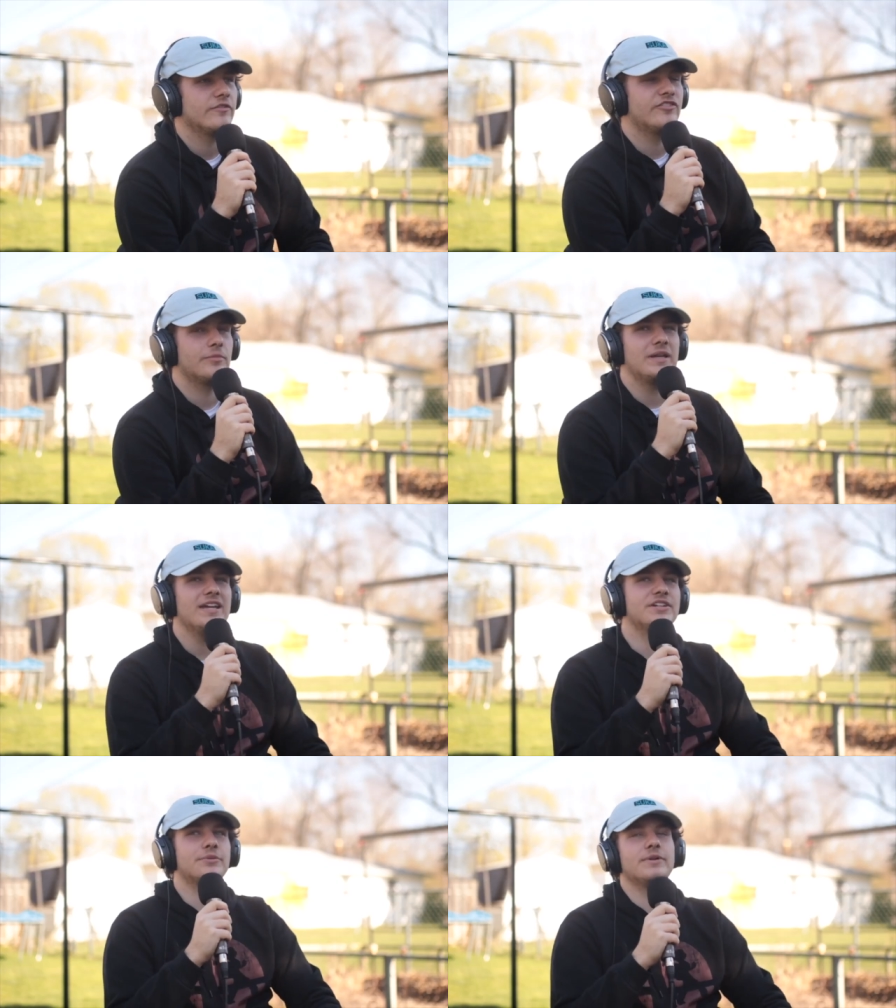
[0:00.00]
For
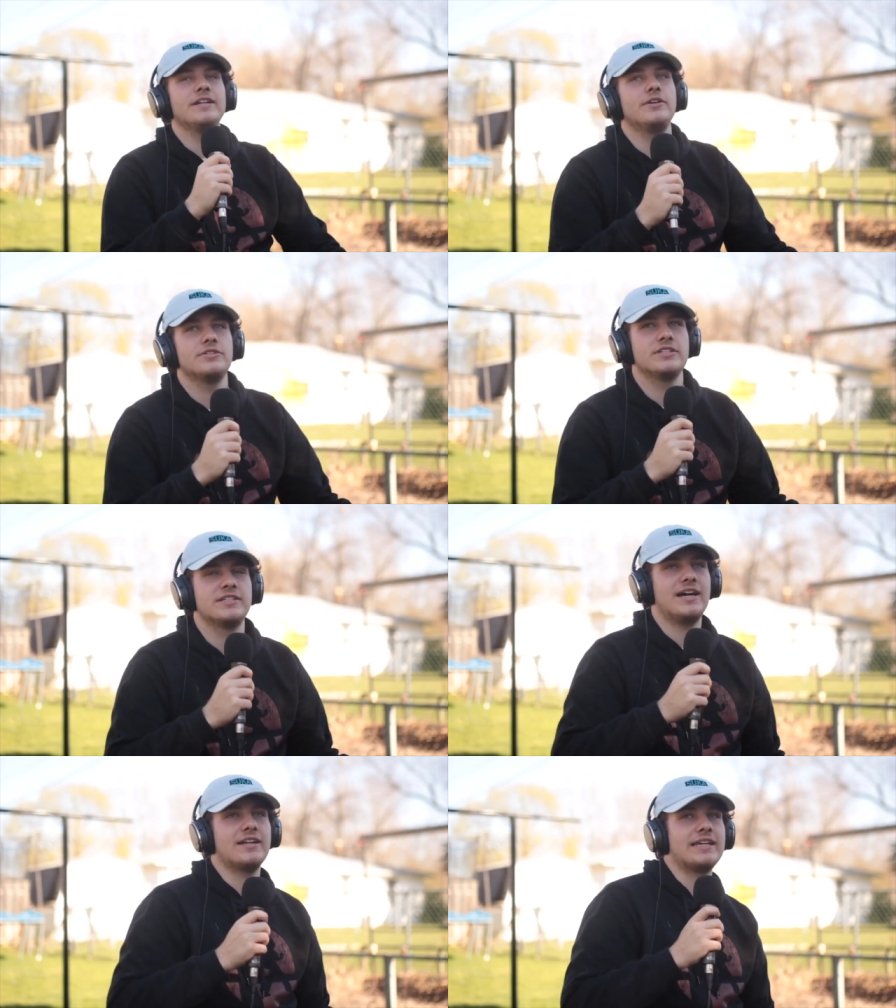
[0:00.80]
me, a Doritos
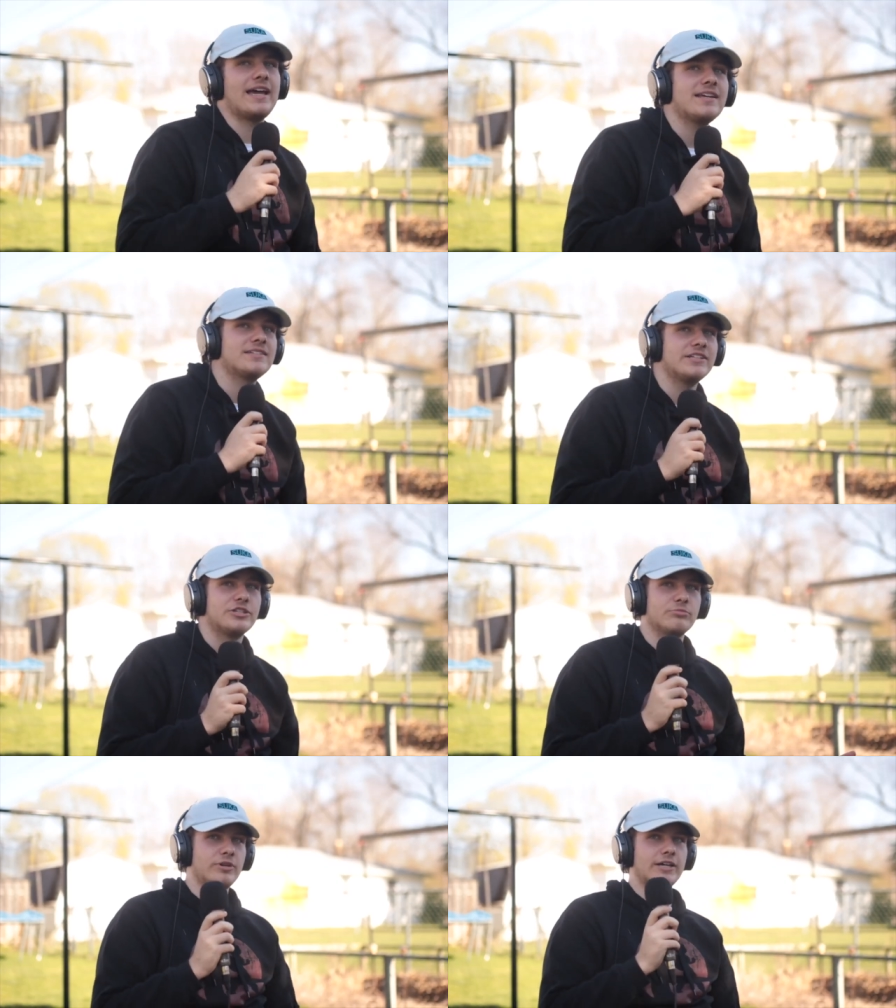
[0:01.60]
is not a gas
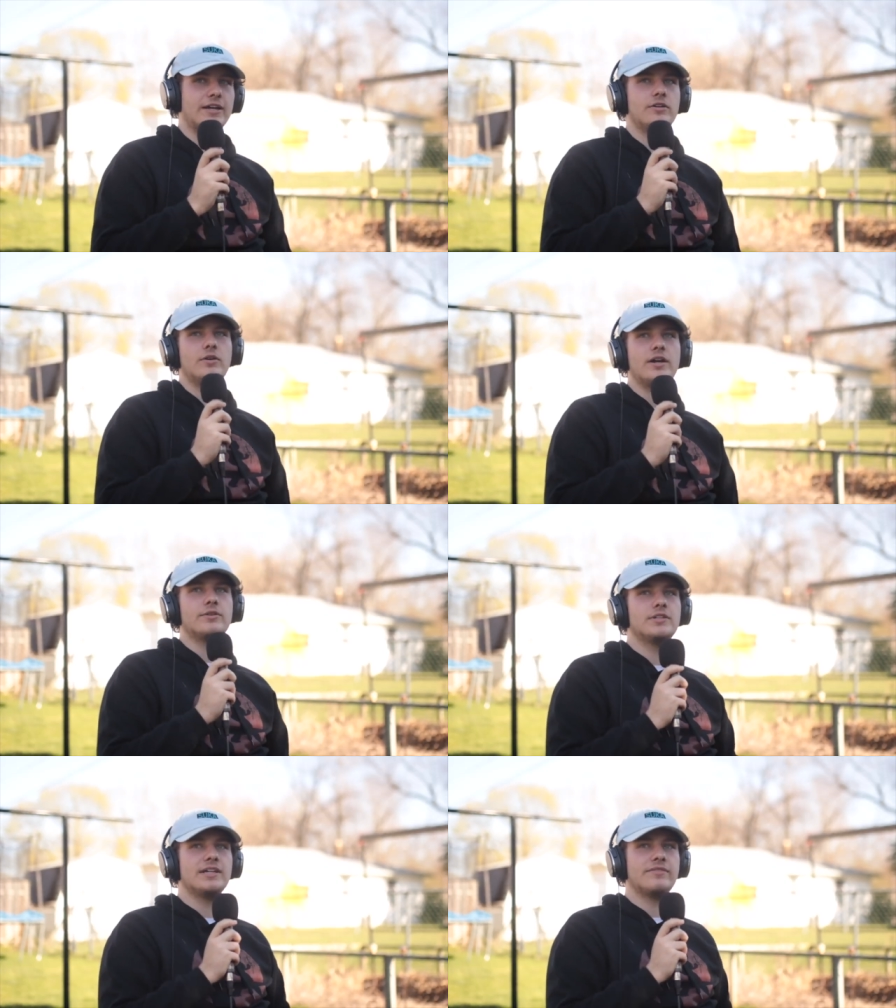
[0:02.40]
station pick. I don't know. I
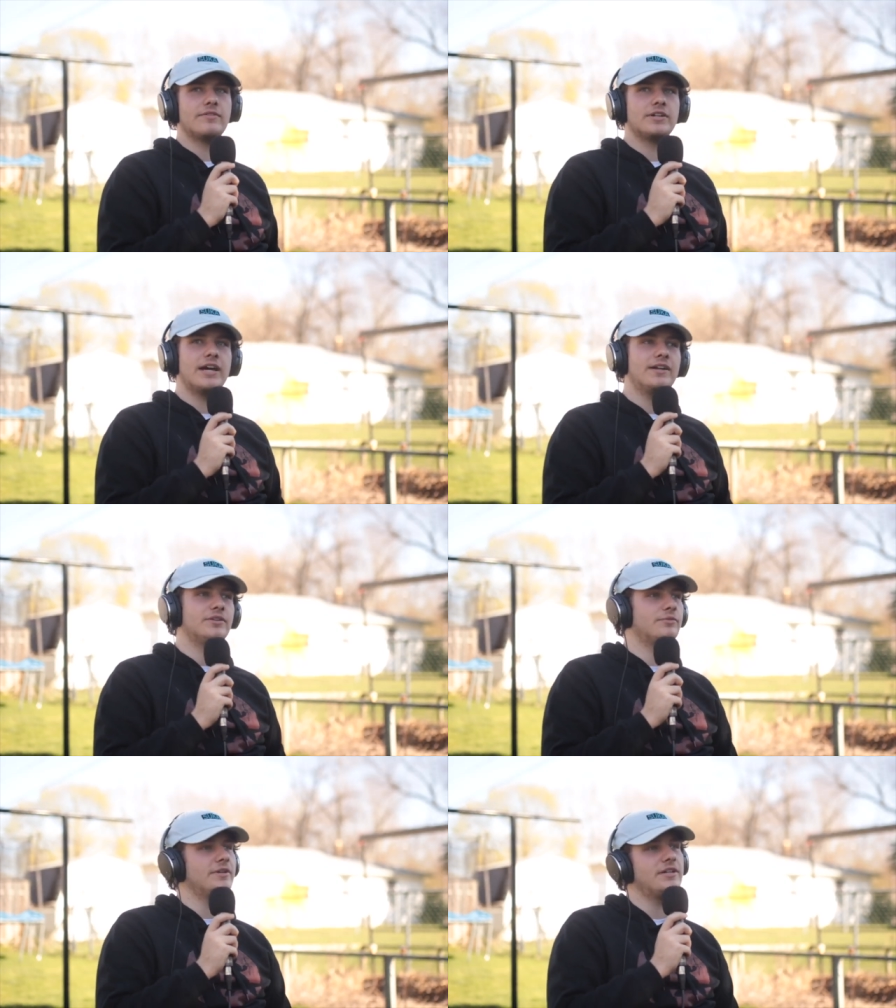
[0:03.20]
don't think I've ever
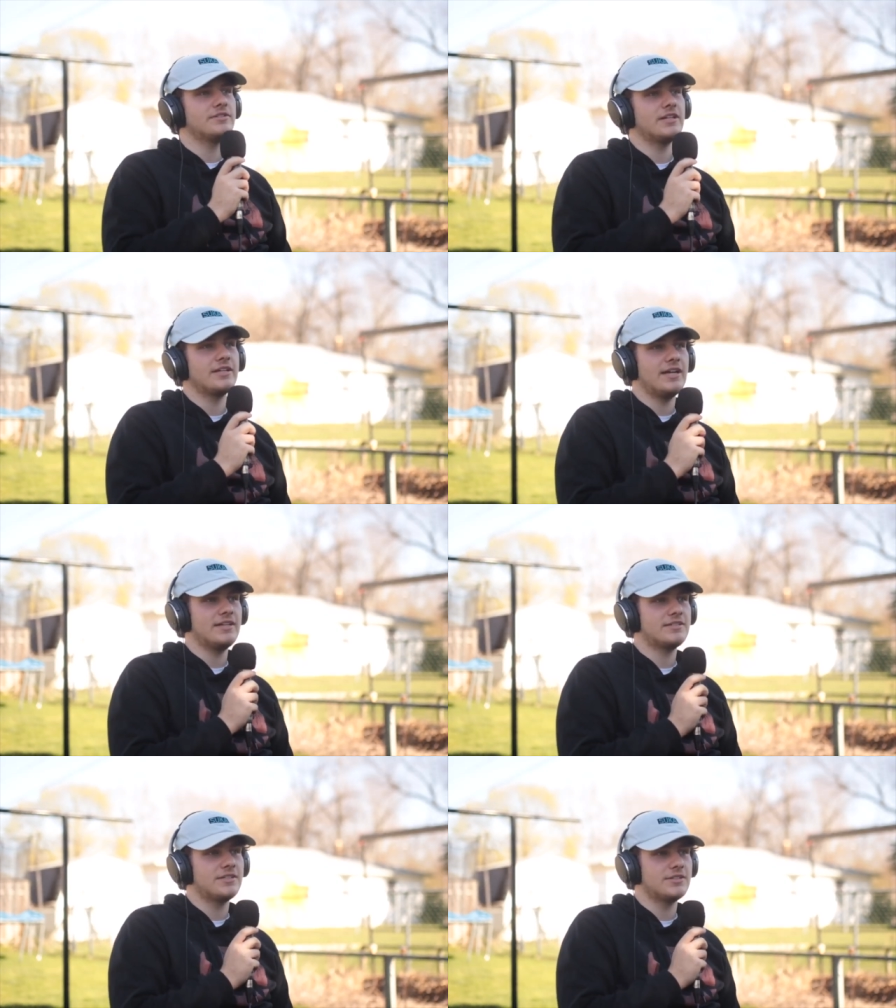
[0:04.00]
gotten Doritos at a
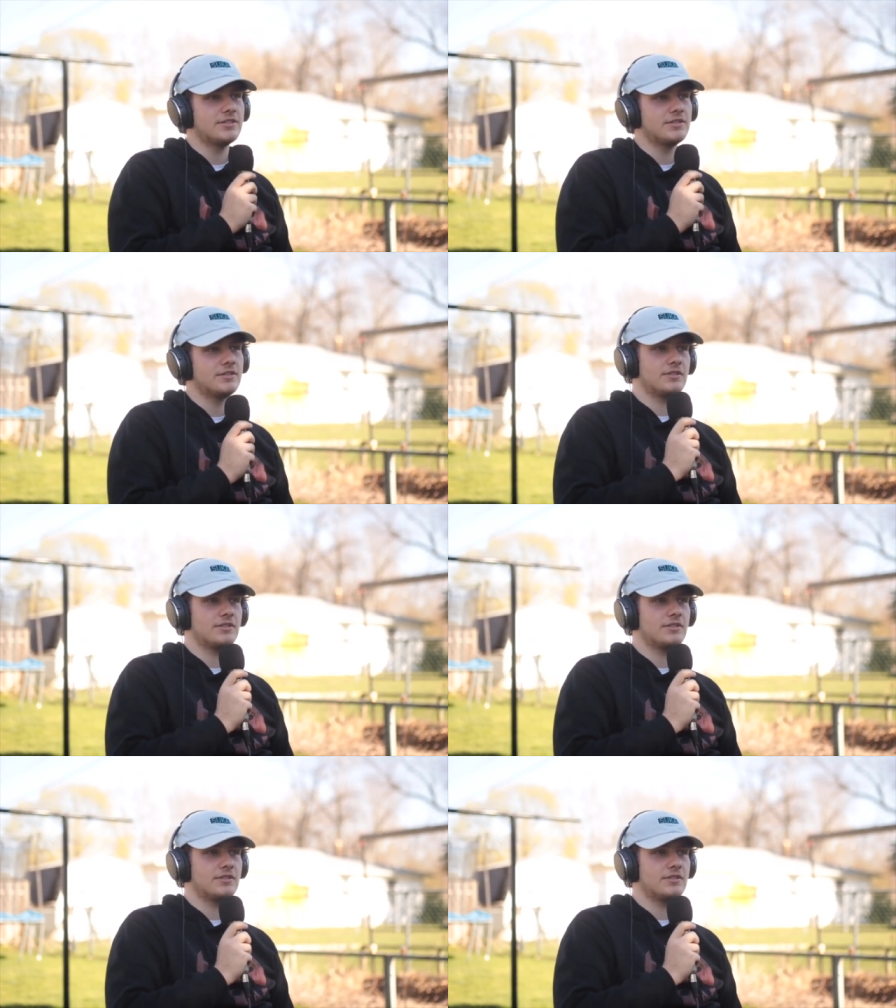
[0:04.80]
gas station.